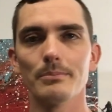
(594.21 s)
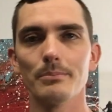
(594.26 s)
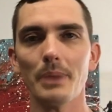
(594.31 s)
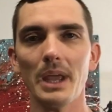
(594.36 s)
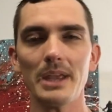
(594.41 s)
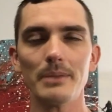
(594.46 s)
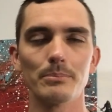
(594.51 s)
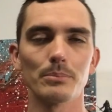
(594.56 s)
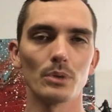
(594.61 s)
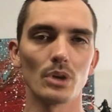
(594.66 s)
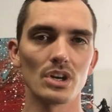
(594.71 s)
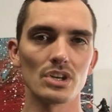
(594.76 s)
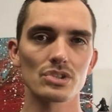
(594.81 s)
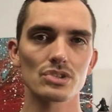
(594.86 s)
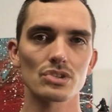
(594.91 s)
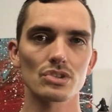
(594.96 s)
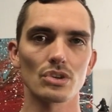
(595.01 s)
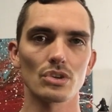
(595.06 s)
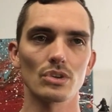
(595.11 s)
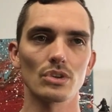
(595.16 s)

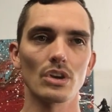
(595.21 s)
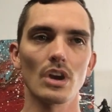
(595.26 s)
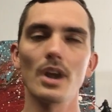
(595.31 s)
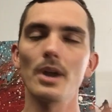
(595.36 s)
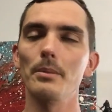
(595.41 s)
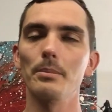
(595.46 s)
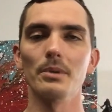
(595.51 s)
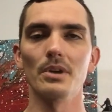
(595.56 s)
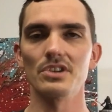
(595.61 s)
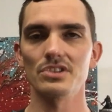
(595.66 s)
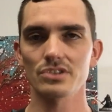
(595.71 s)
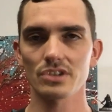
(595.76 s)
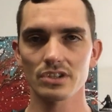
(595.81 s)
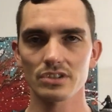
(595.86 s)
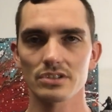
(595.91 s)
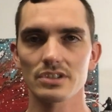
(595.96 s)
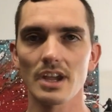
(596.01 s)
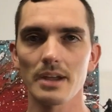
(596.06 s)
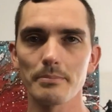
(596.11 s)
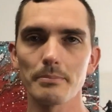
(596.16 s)
paintbrush or airbrush
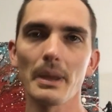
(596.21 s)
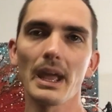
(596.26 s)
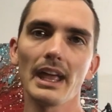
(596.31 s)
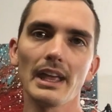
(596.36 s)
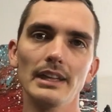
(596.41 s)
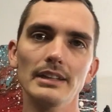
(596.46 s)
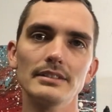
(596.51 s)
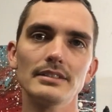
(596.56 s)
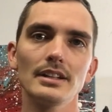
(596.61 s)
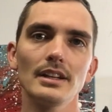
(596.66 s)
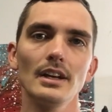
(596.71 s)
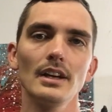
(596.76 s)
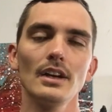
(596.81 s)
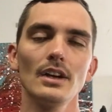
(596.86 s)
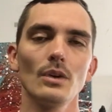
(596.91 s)
type paint,